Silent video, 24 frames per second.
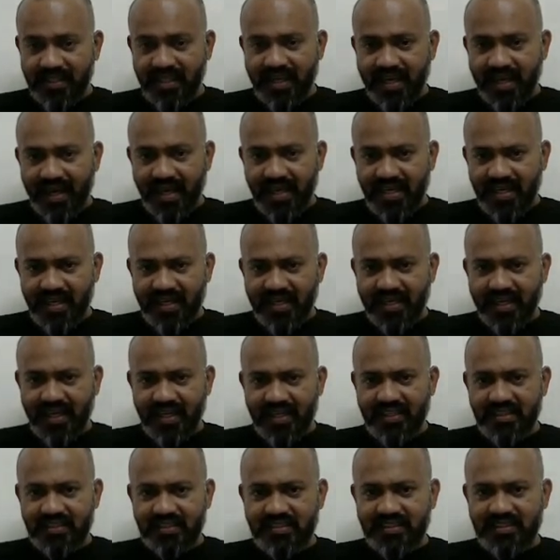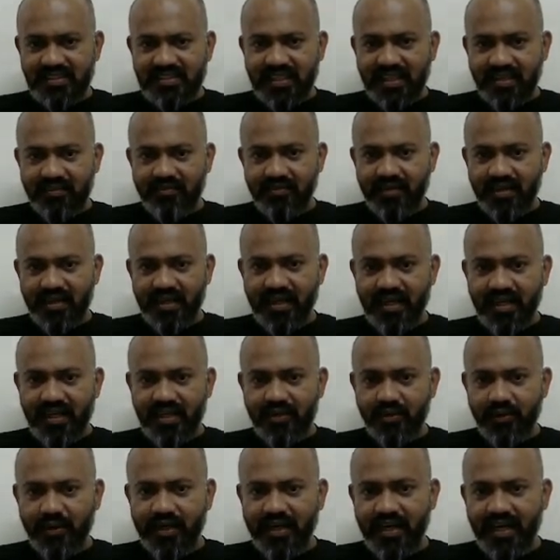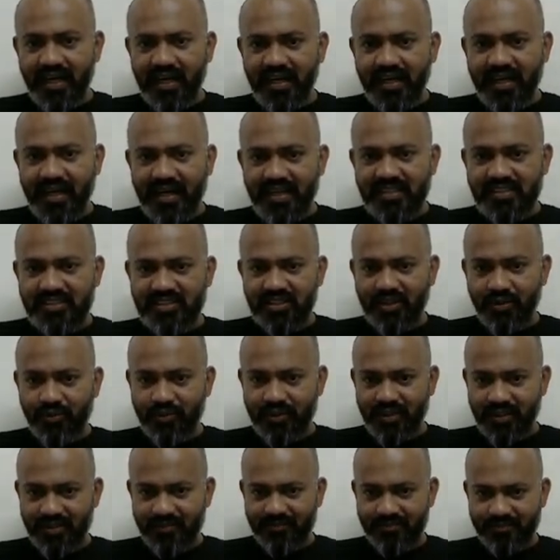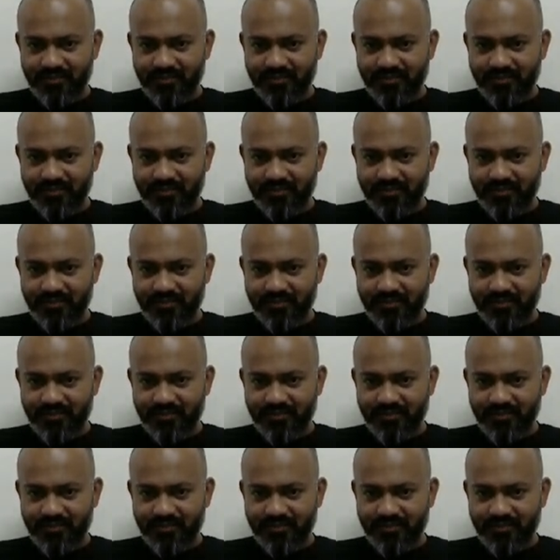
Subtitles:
The kinetic energy is converted into heat and sound.